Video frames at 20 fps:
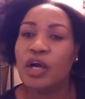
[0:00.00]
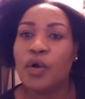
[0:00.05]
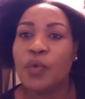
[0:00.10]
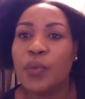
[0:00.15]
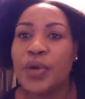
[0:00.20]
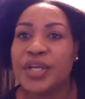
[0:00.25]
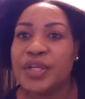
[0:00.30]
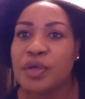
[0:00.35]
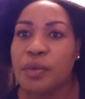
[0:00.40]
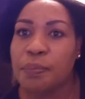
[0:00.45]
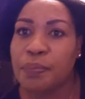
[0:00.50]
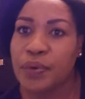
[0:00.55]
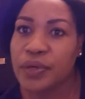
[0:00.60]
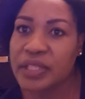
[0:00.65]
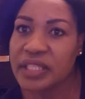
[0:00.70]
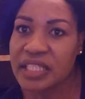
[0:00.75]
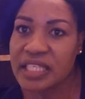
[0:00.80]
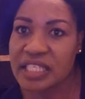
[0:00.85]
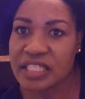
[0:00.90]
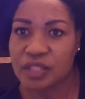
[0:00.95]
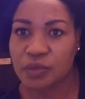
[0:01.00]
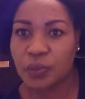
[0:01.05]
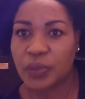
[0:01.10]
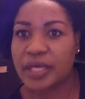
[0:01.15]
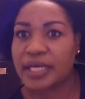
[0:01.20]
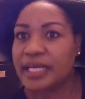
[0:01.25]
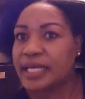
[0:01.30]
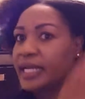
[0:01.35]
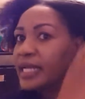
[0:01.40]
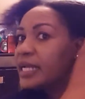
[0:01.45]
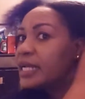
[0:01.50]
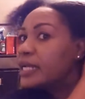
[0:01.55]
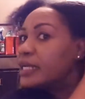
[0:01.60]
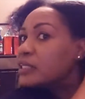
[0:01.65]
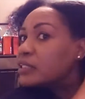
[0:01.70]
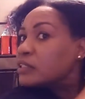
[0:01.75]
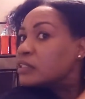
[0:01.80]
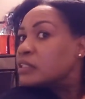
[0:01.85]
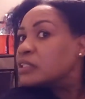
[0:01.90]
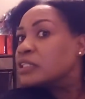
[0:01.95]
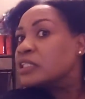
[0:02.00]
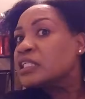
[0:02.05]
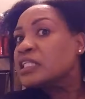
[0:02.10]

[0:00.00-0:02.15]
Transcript: when you put this one in